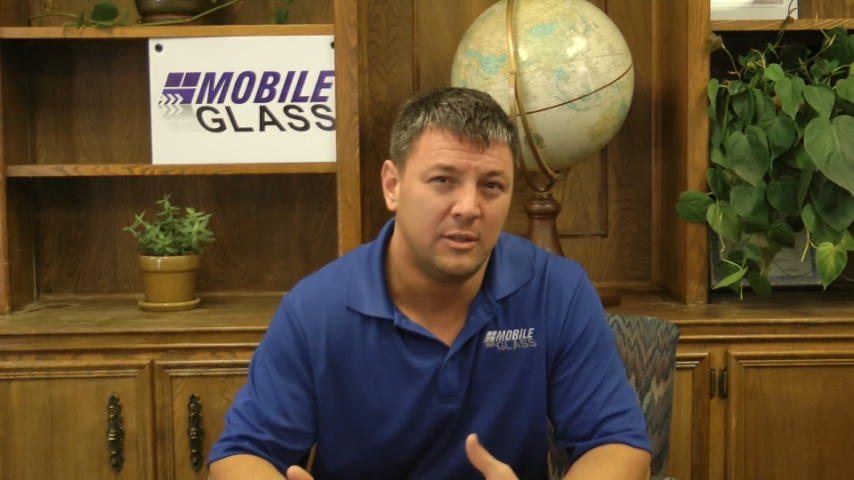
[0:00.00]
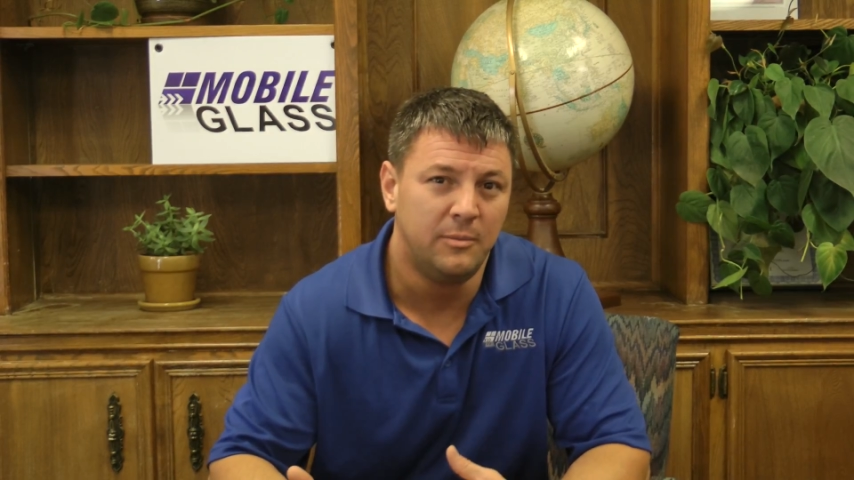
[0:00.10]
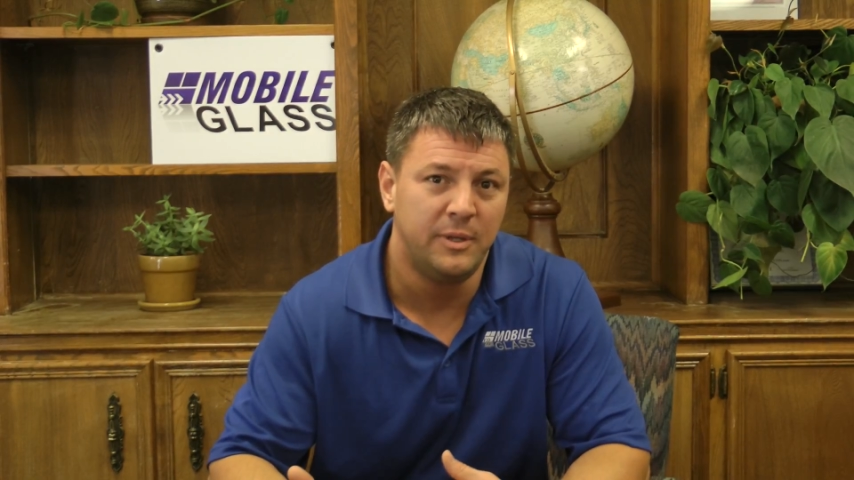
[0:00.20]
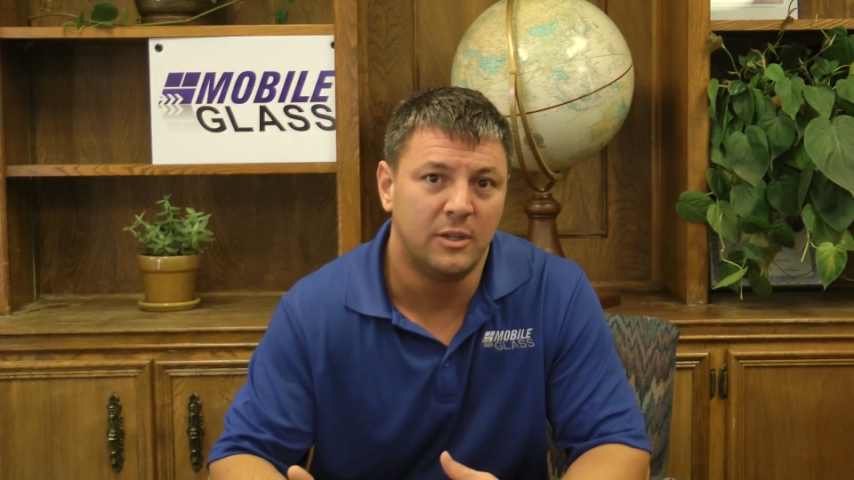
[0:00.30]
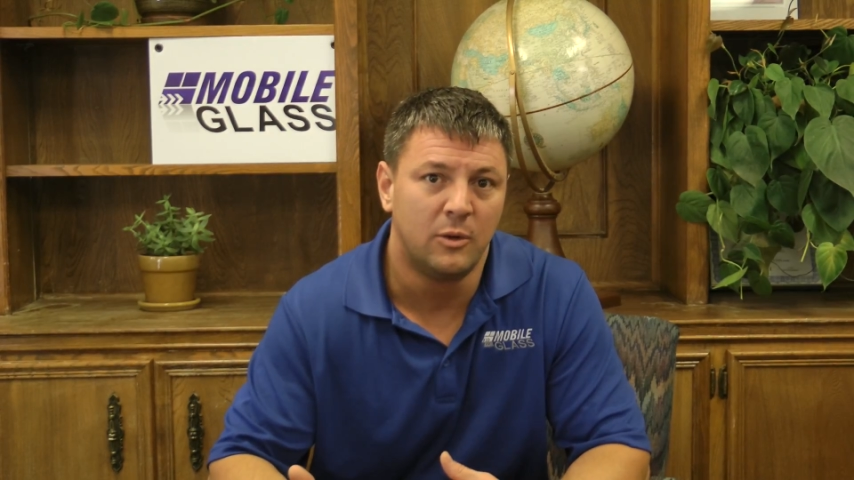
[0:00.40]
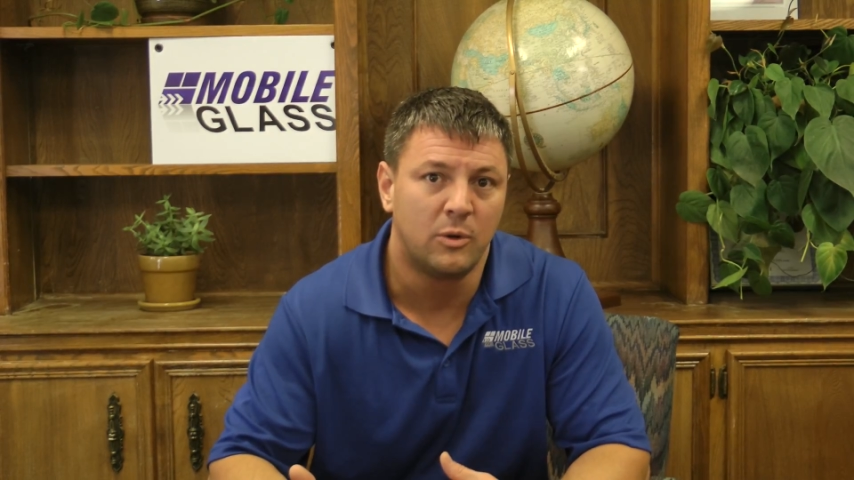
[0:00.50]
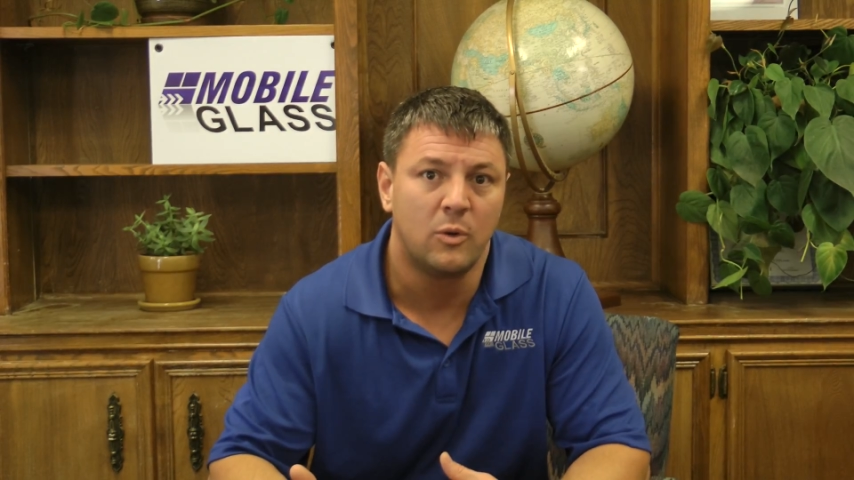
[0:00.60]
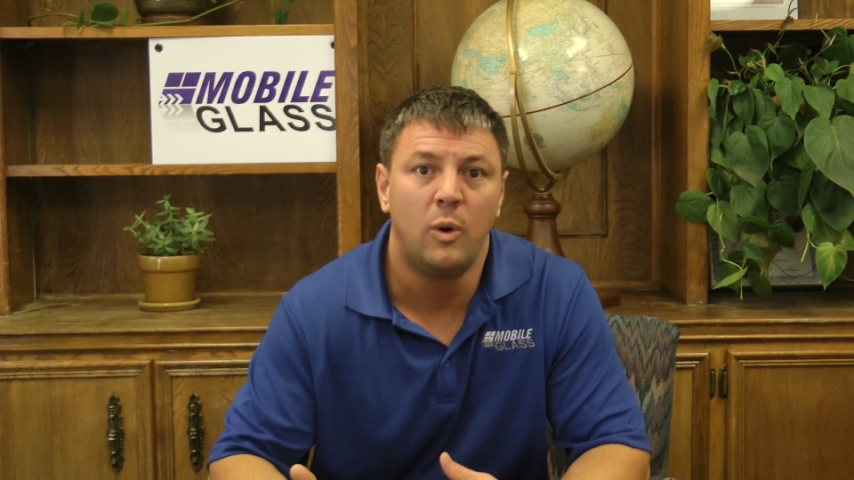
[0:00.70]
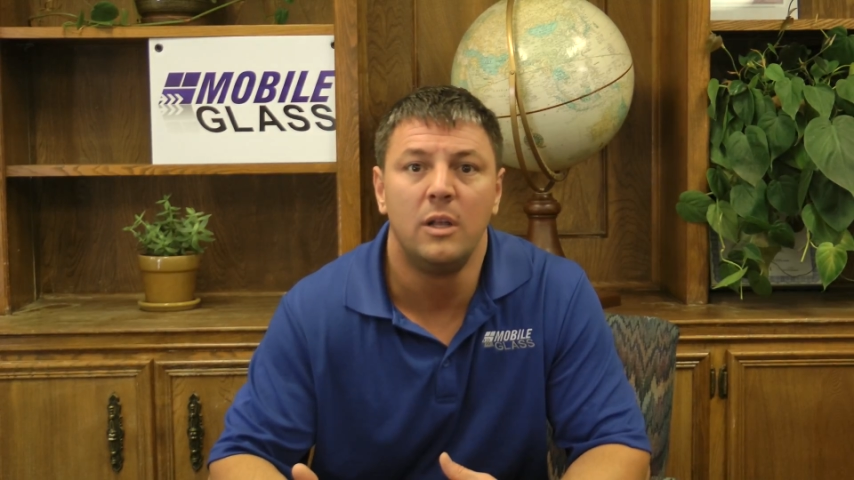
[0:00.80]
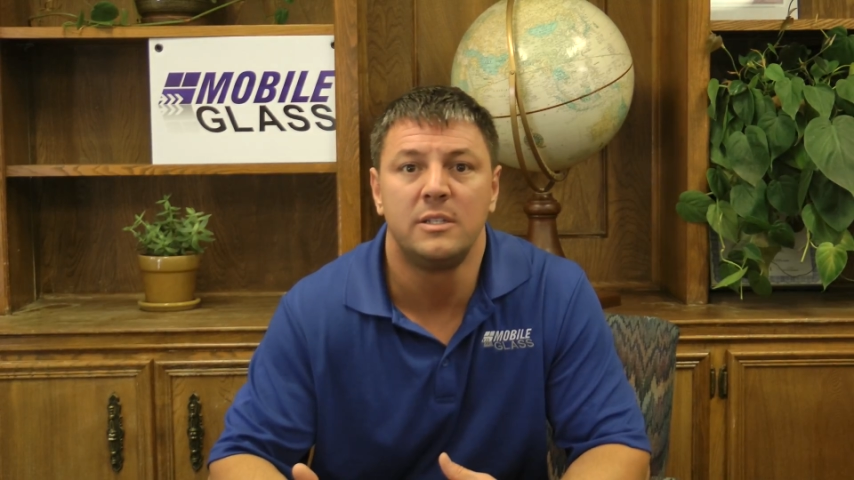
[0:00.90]
little bit lower
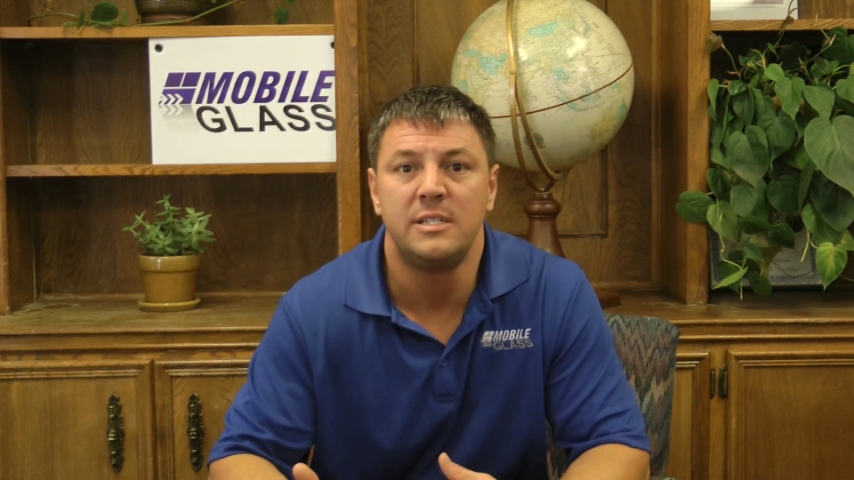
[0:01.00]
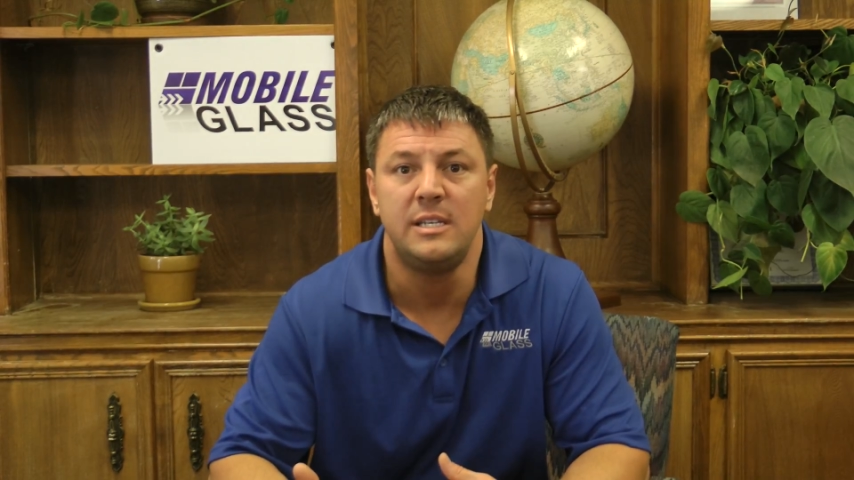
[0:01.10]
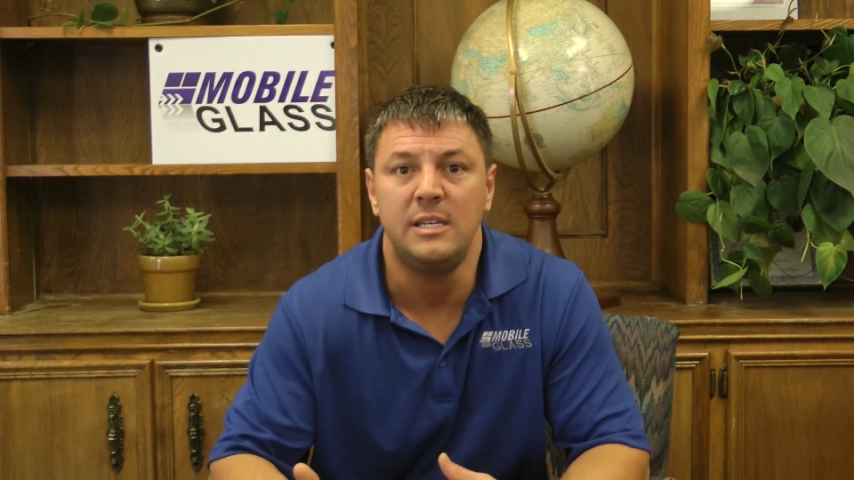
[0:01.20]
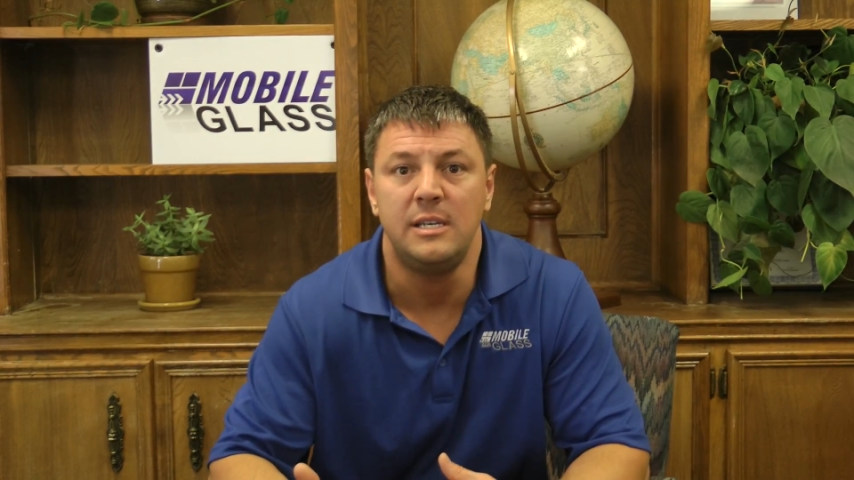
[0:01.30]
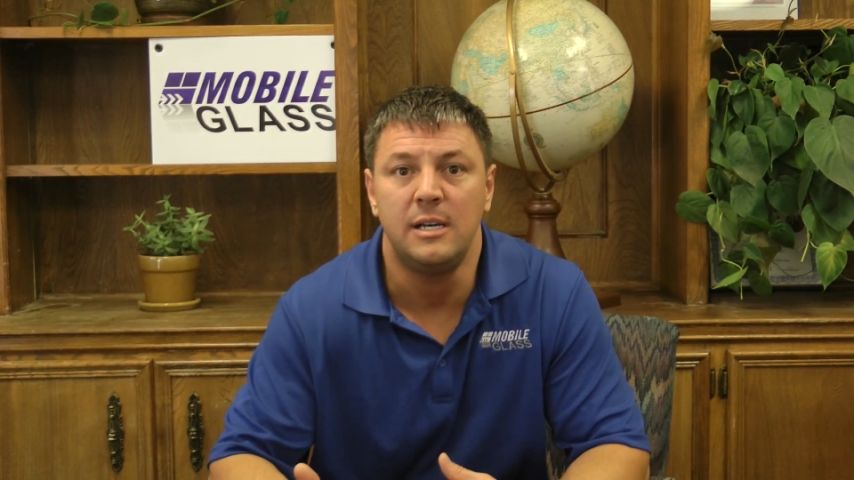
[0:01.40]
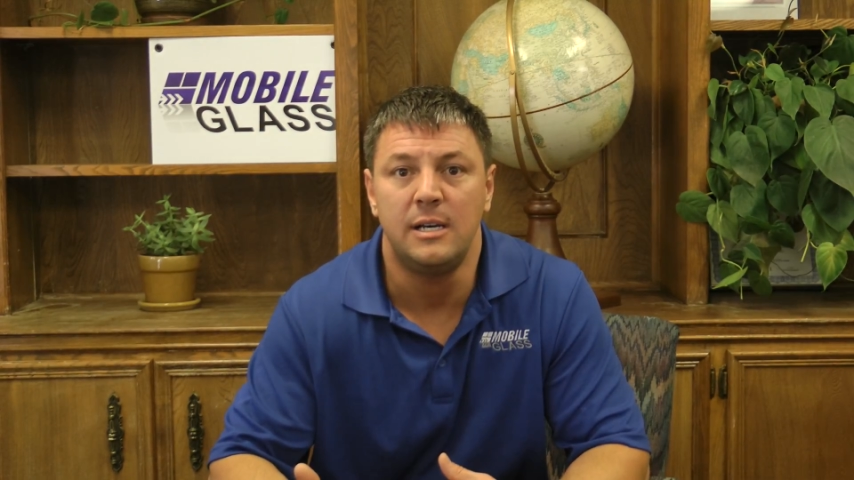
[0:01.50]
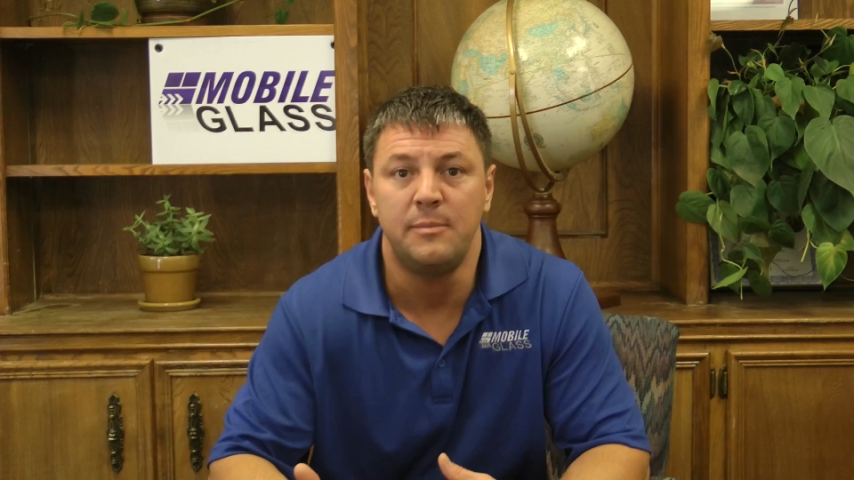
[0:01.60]
quality